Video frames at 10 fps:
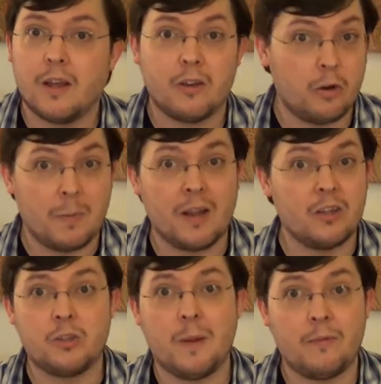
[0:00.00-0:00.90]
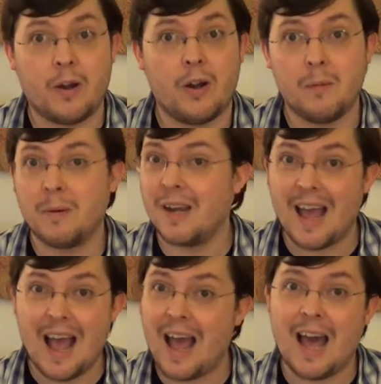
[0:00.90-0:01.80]
Your mileage may vary, but
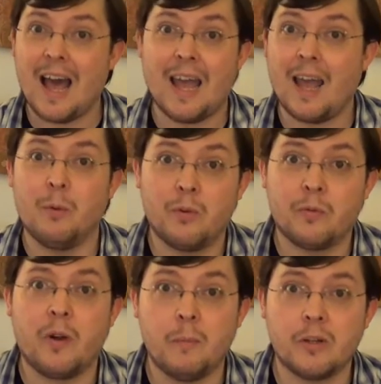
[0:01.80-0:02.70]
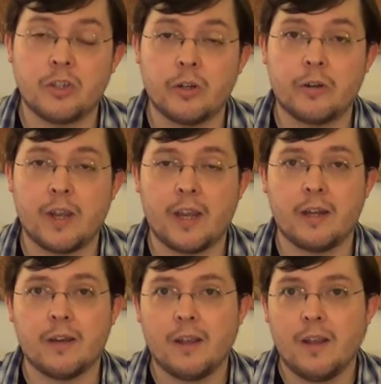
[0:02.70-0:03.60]
I was very much entertained.